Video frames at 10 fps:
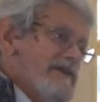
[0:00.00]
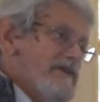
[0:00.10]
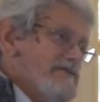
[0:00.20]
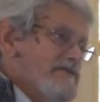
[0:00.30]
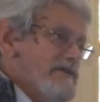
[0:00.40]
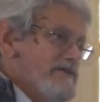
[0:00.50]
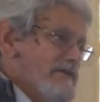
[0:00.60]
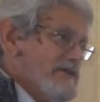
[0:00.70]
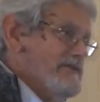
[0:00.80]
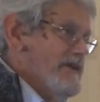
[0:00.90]
onset of
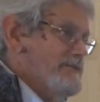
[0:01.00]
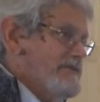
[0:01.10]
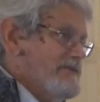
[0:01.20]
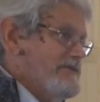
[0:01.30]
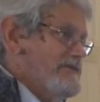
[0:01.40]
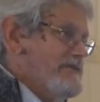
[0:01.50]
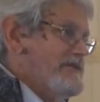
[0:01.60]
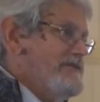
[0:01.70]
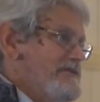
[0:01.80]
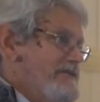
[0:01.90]
Alzheimer's
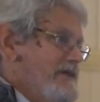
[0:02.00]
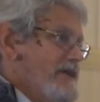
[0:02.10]
disease